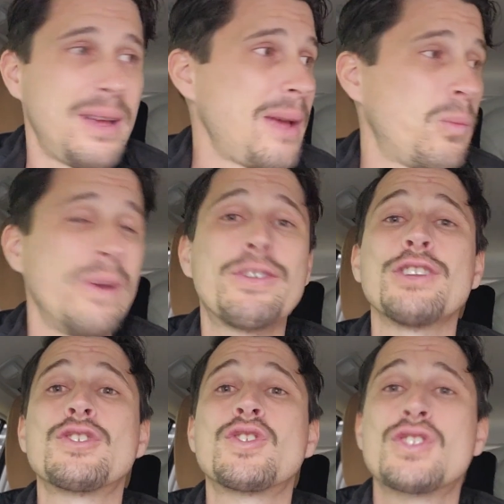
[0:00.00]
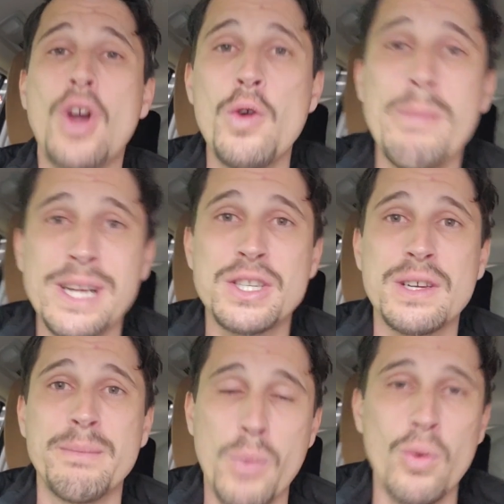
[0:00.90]
We've got so much
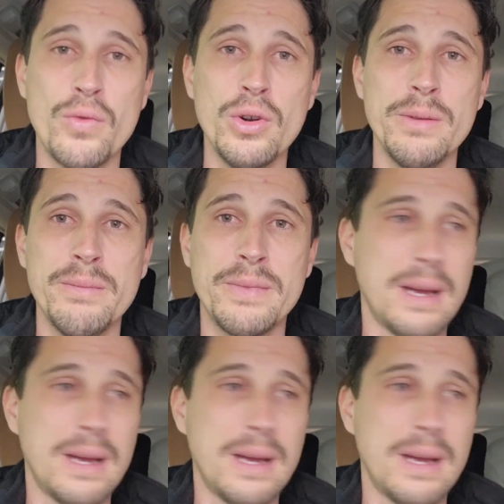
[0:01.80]
more room.